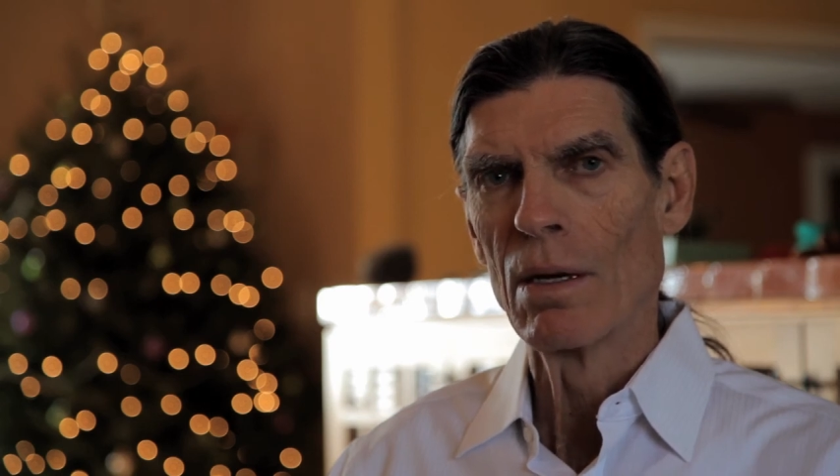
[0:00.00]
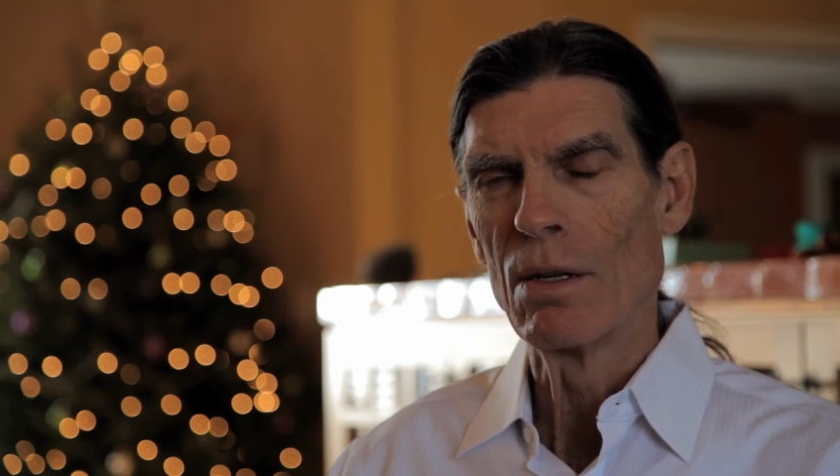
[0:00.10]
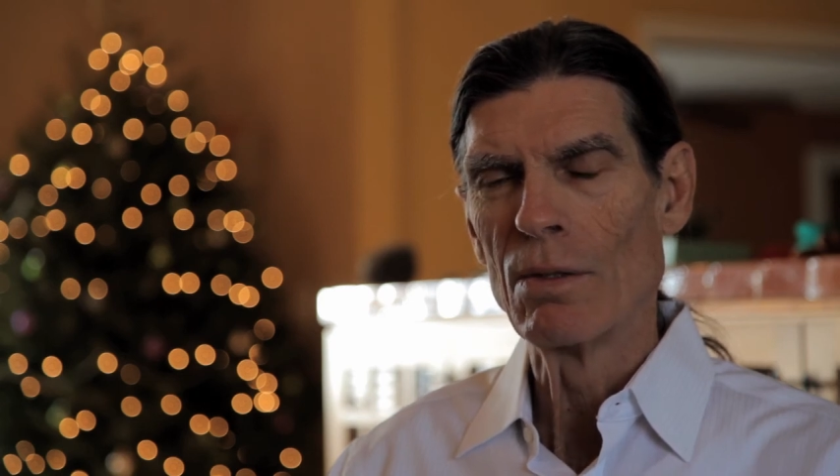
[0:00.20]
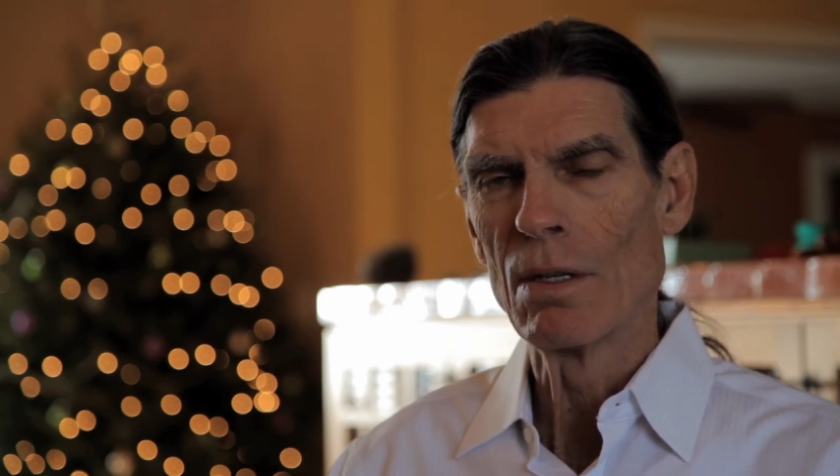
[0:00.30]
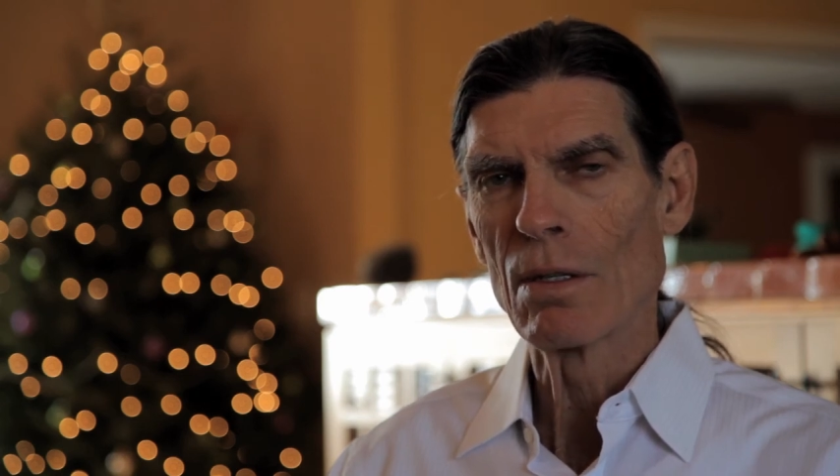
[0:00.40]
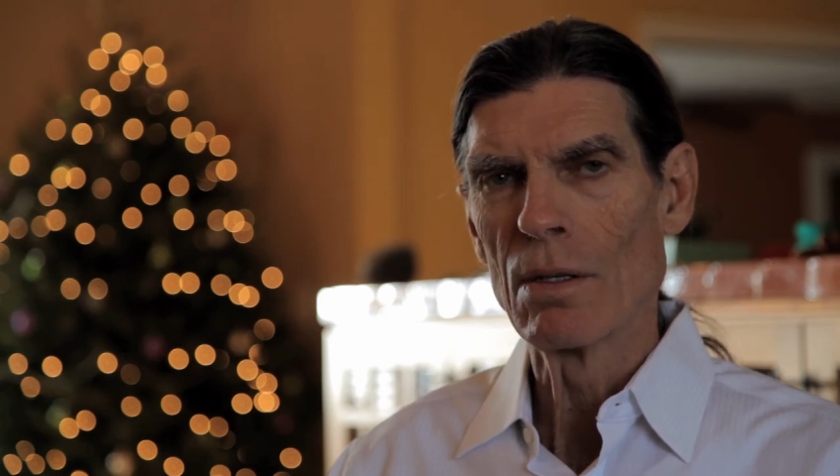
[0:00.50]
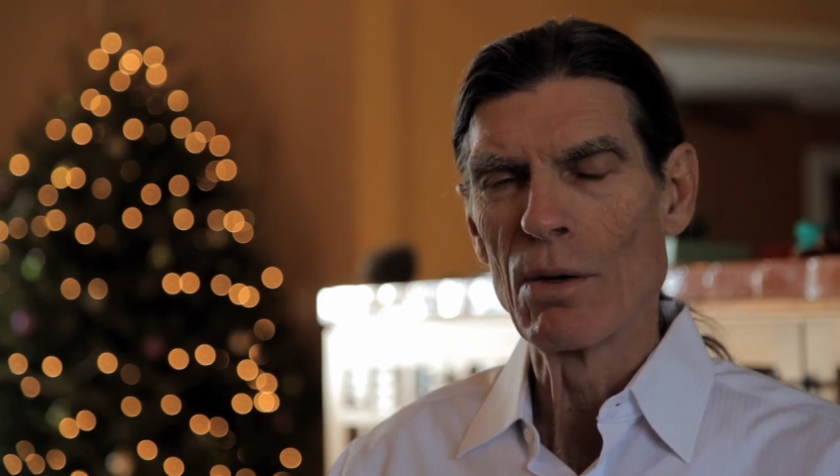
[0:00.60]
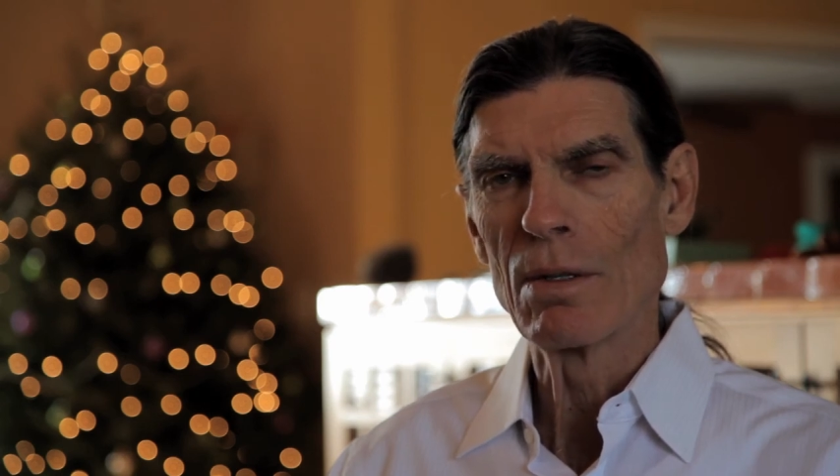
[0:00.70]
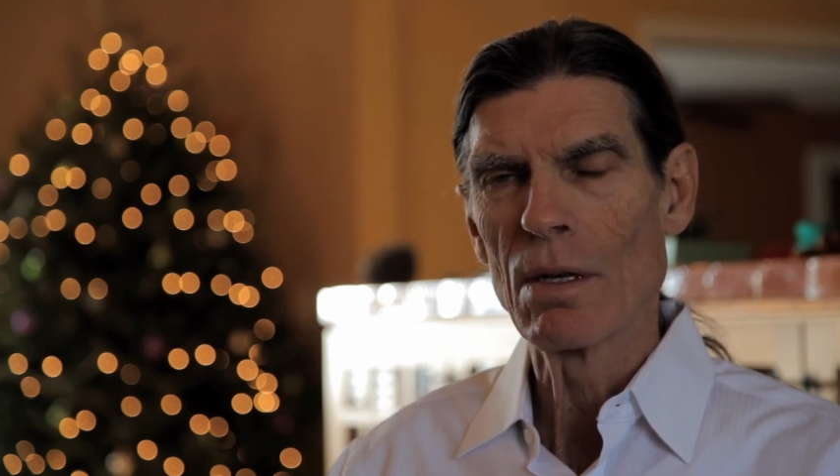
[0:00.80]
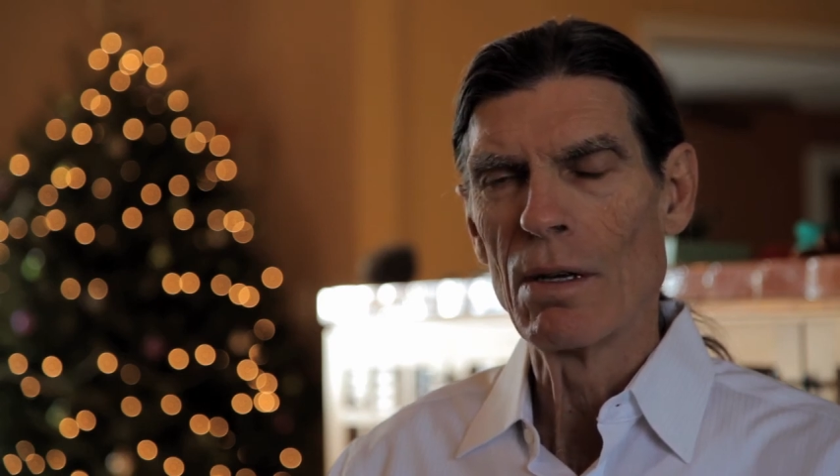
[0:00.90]
And just
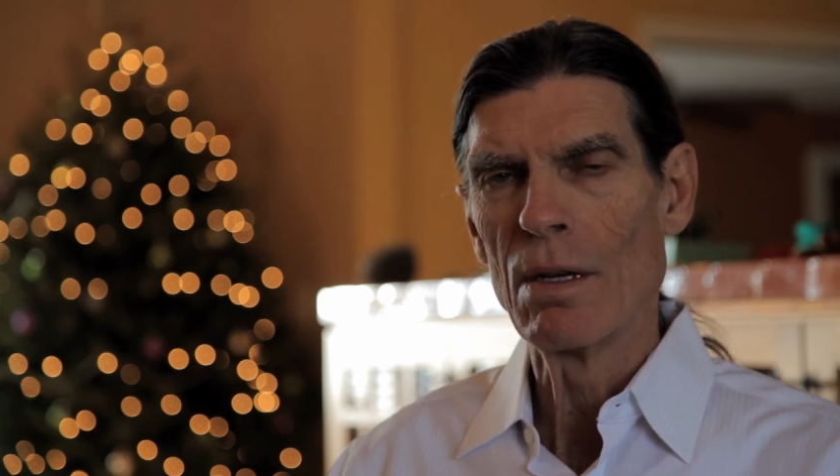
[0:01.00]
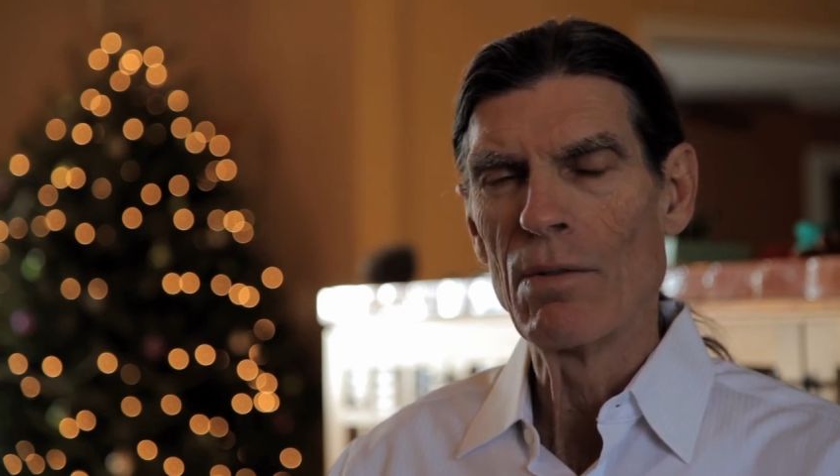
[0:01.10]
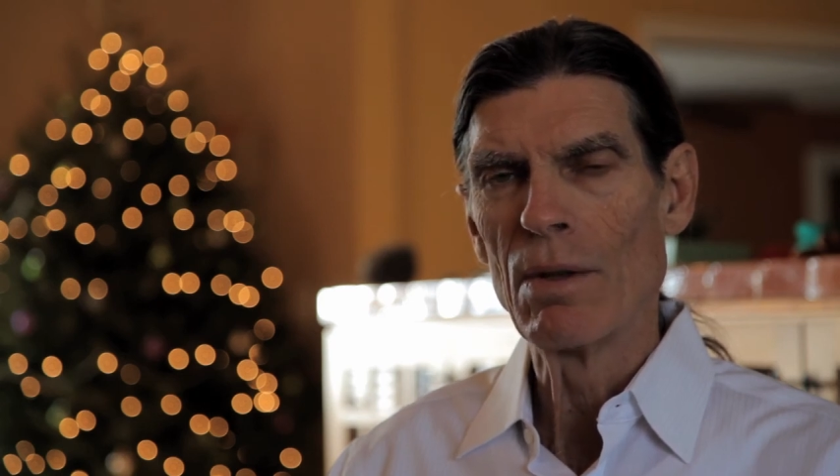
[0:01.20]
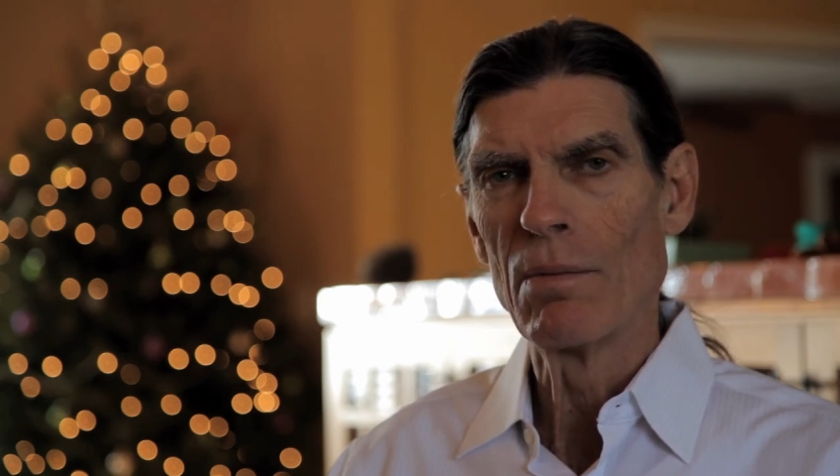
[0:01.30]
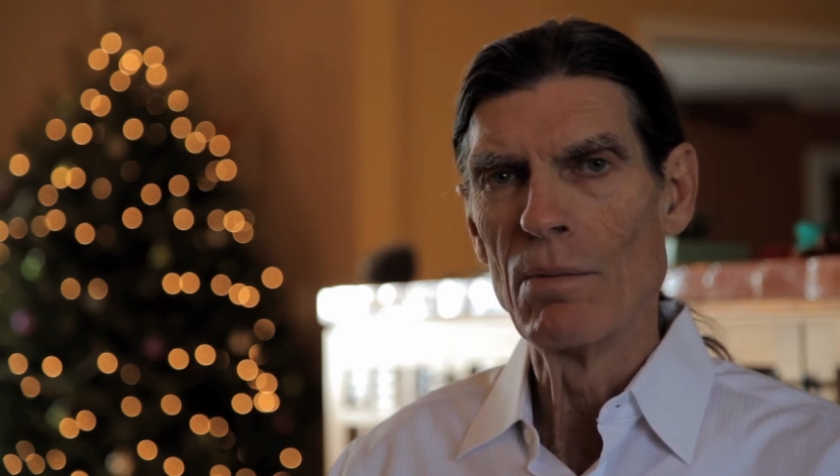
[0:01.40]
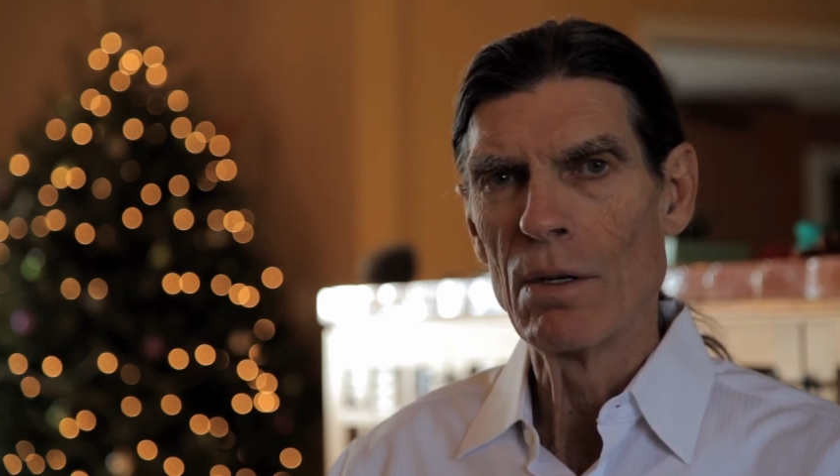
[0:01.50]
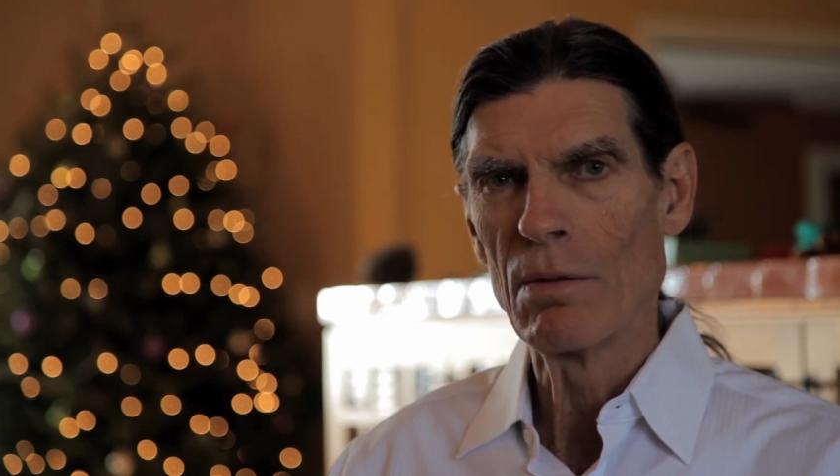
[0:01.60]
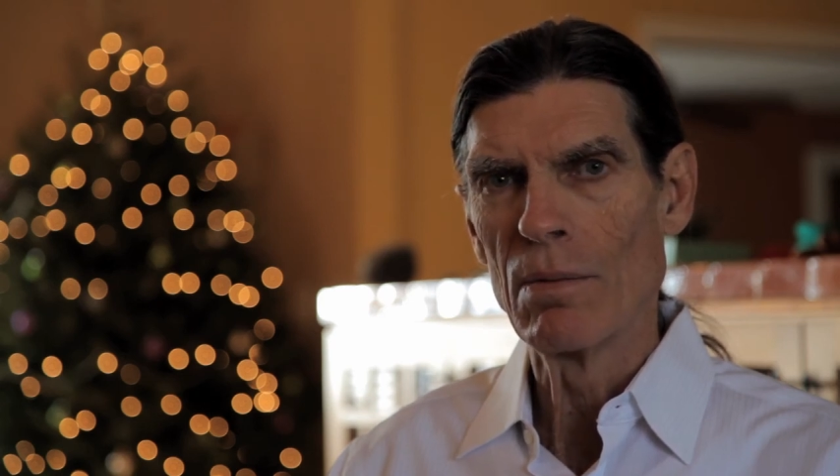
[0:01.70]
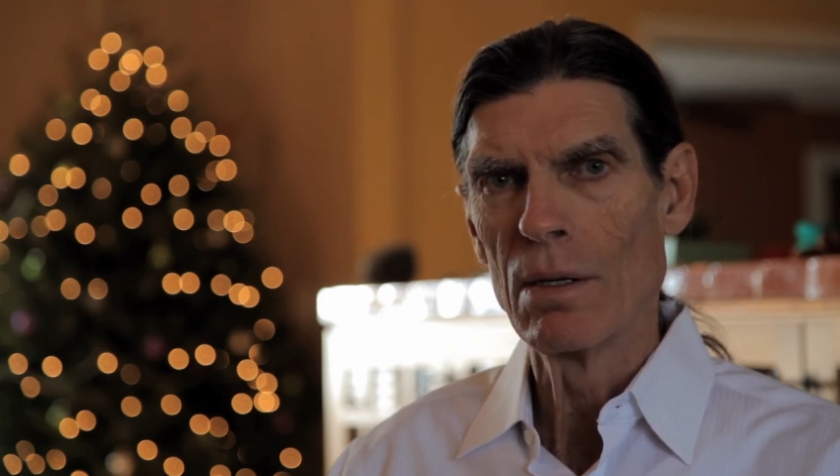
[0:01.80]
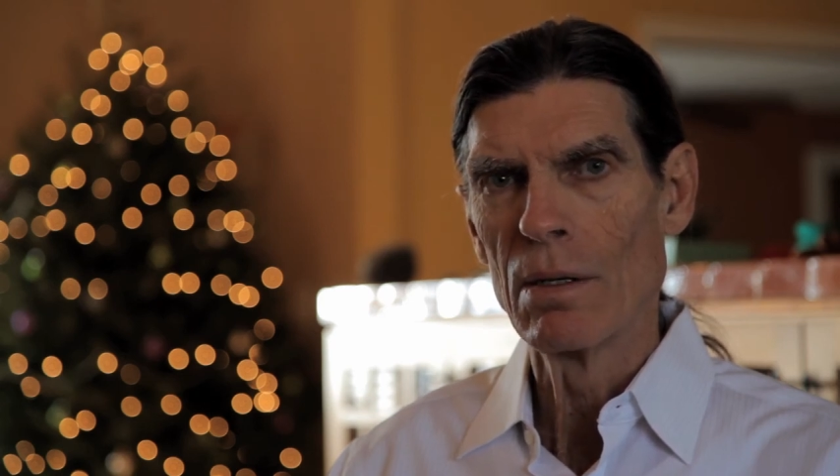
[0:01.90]
notice that even in
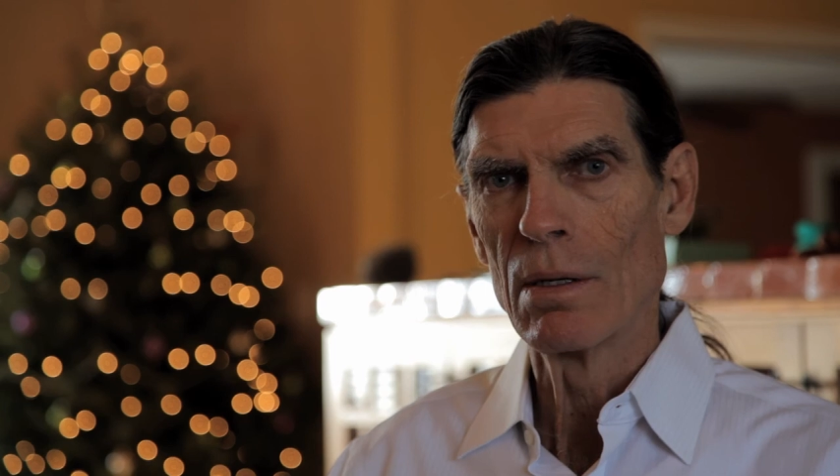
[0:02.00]
movement,